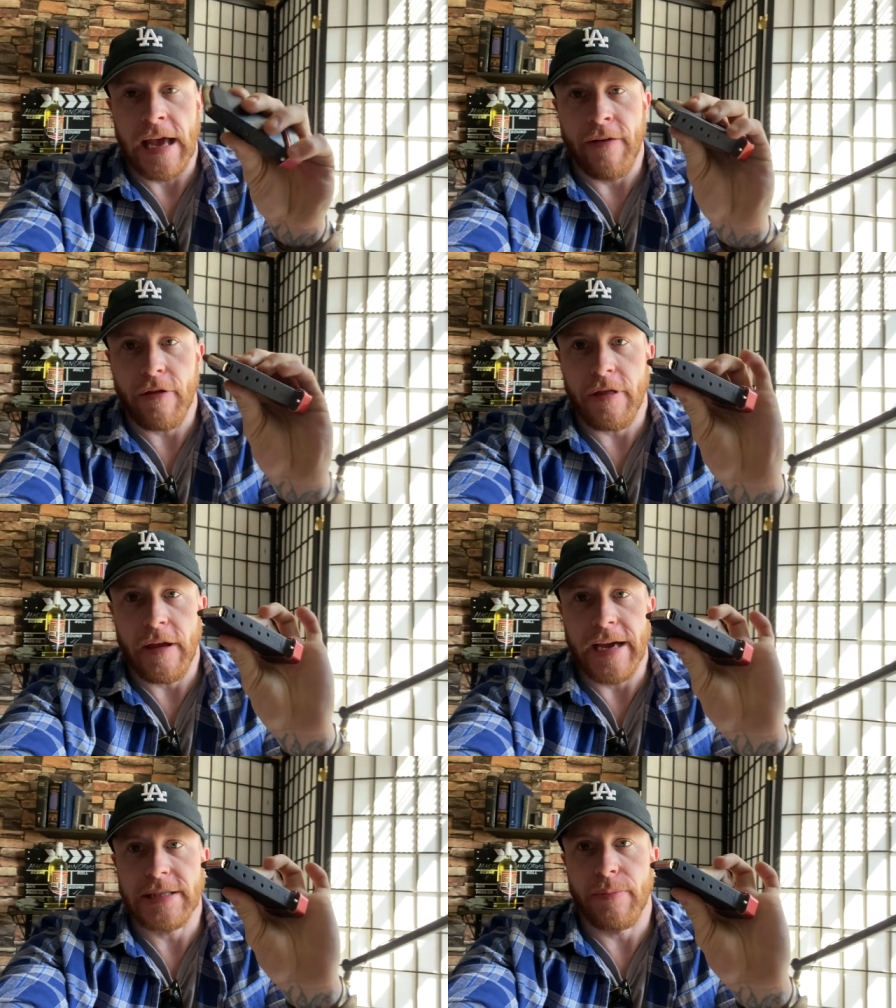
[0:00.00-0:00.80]
Everything
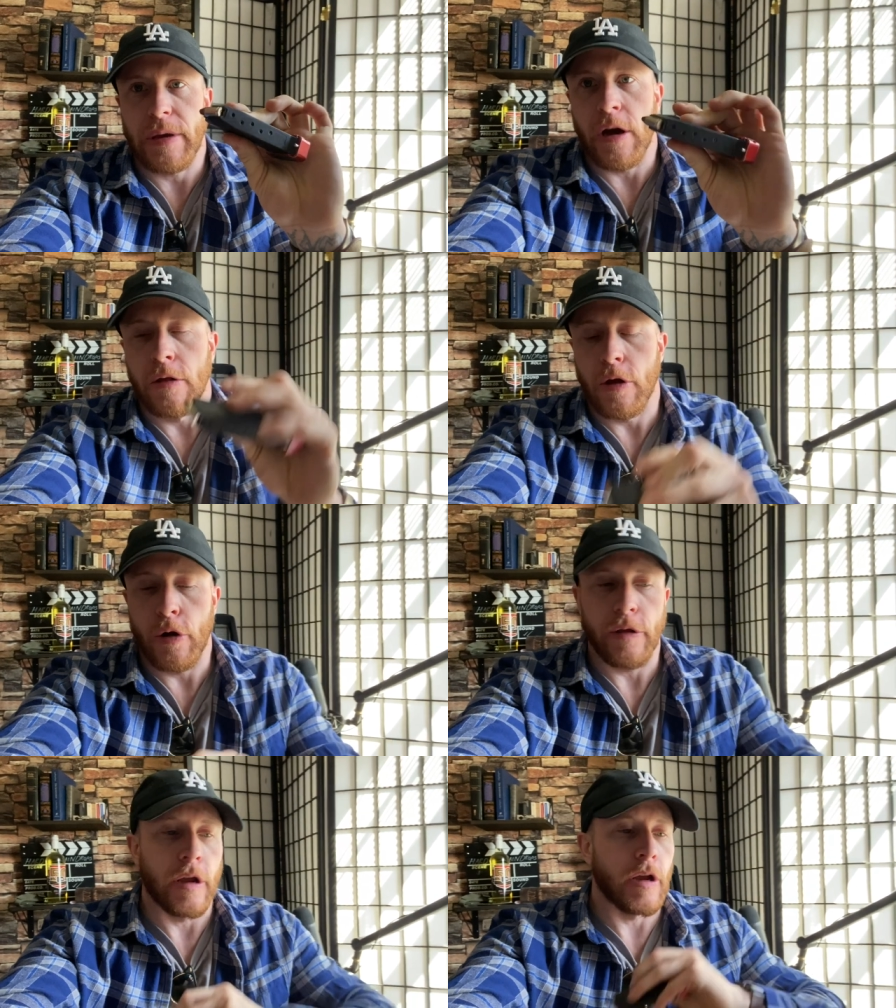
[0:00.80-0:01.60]
has to be
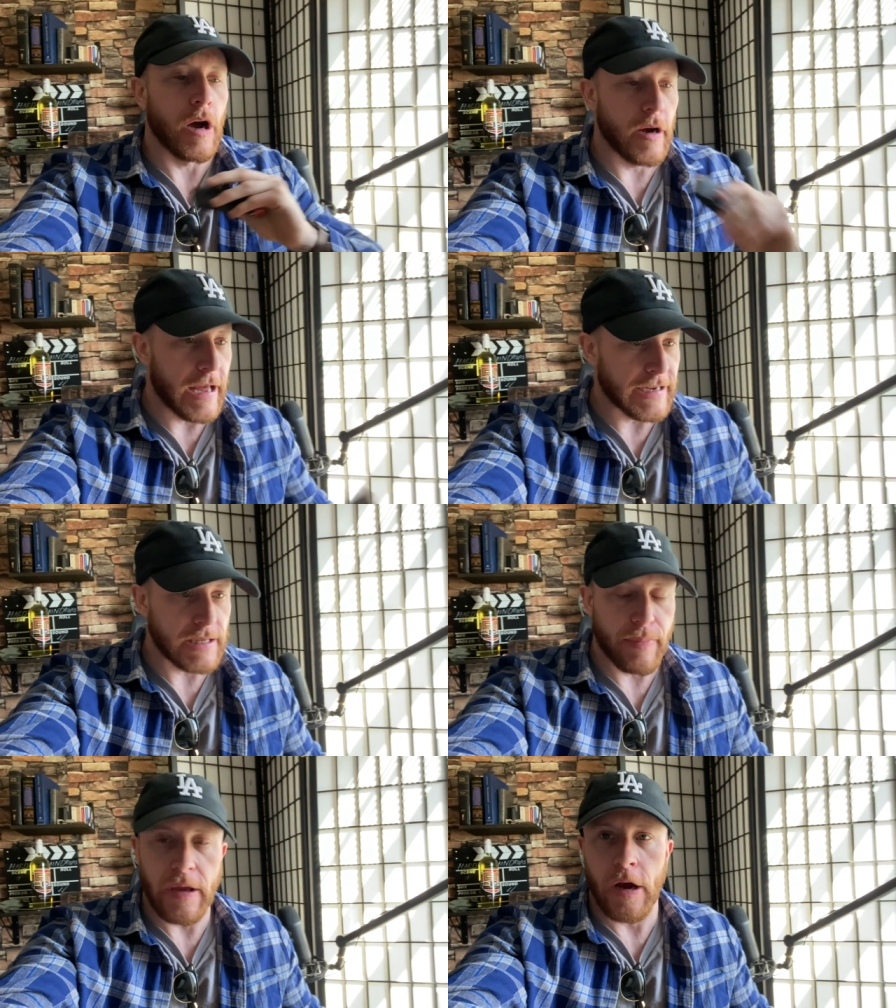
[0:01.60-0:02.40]
unloaded. The gun has
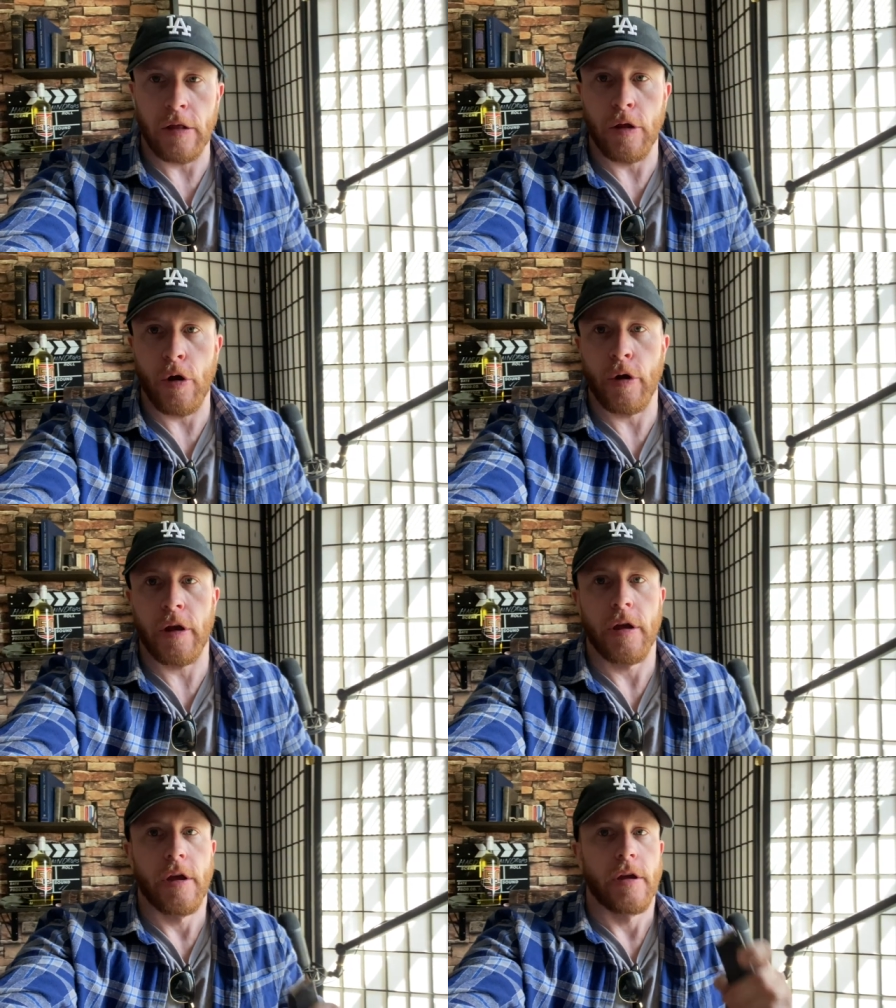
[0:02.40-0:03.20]
to be
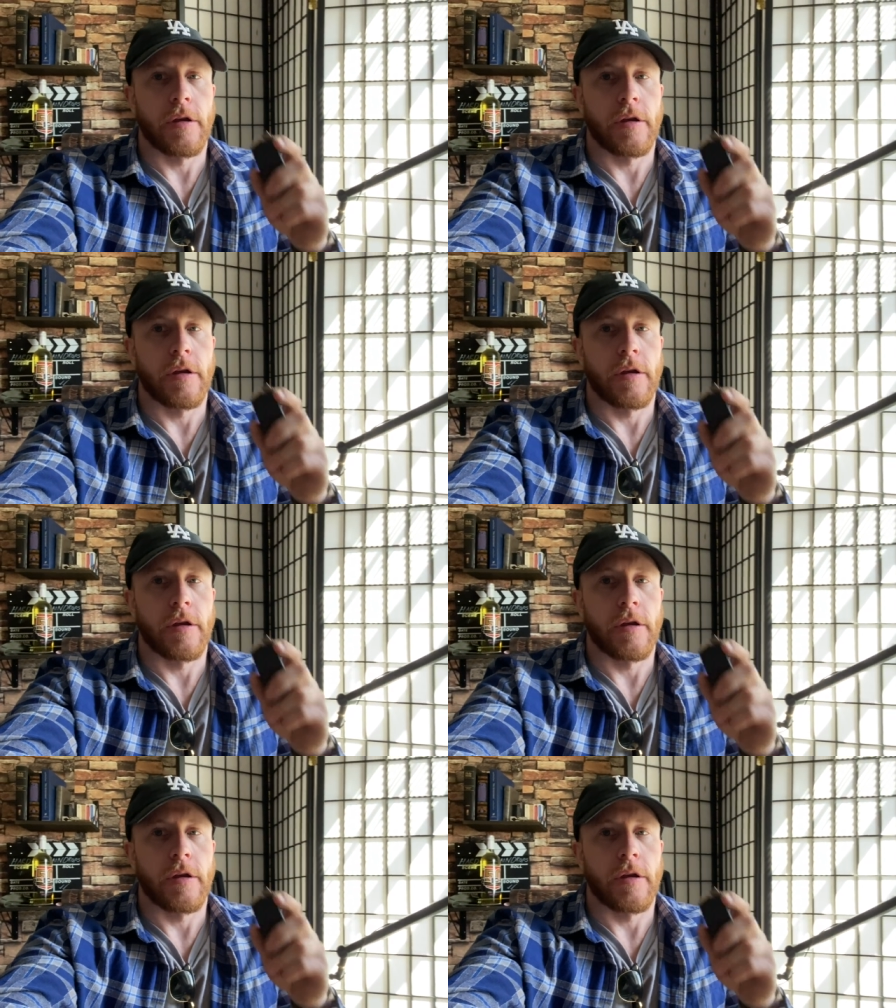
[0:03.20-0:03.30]
unloaded.